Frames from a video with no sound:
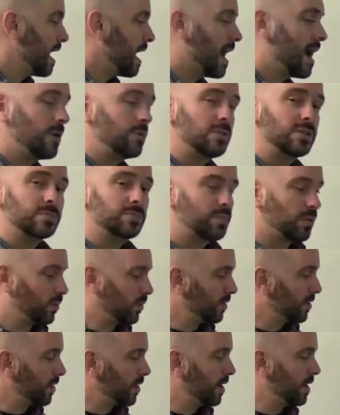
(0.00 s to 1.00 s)
I was
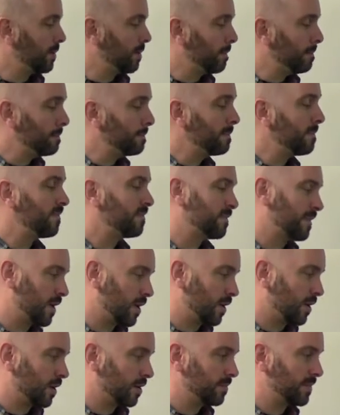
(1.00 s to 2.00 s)
born on
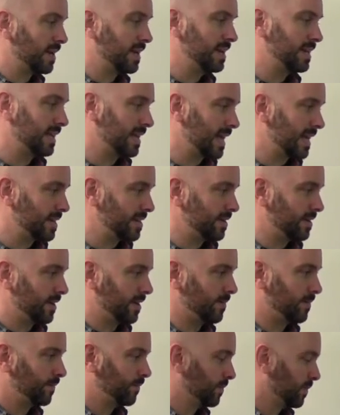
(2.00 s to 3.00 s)
farm in Canada.